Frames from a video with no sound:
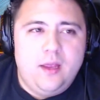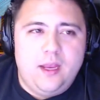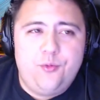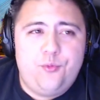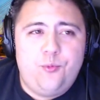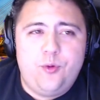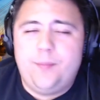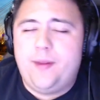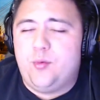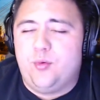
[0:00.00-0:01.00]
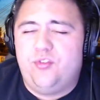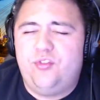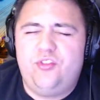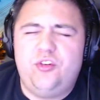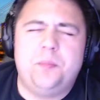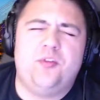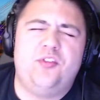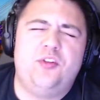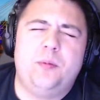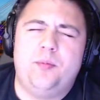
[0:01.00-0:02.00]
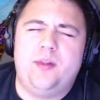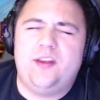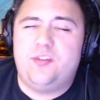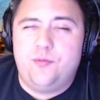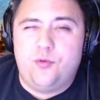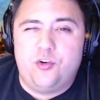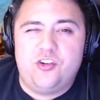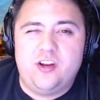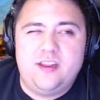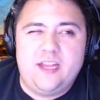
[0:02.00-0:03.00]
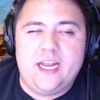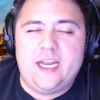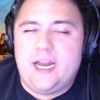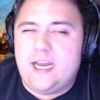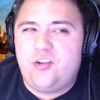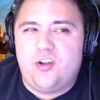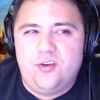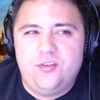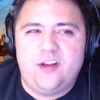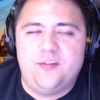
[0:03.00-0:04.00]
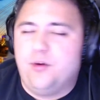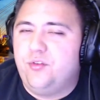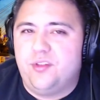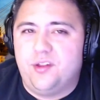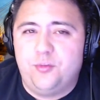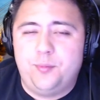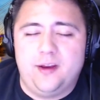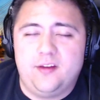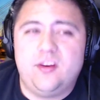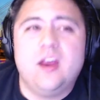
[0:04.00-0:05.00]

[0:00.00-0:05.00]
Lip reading: If Winnipeg was super, super blessed and fortunate, they get NHLers out of most of those picks.